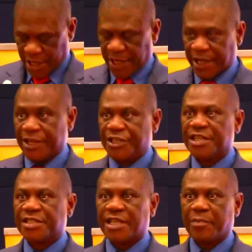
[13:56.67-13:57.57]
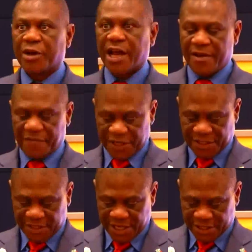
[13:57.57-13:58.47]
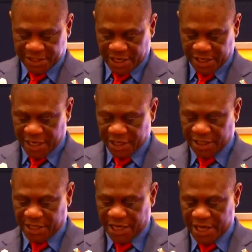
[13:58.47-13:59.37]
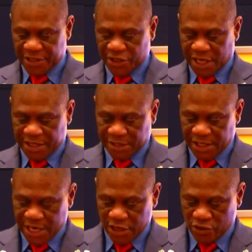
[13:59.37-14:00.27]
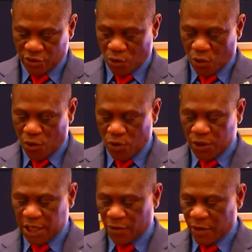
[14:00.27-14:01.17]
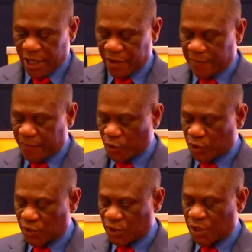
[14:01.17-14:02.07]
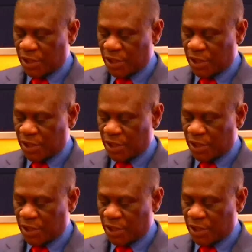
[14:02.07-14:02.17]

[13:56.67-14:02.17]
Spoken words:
It is the private sector that can translate all our efforts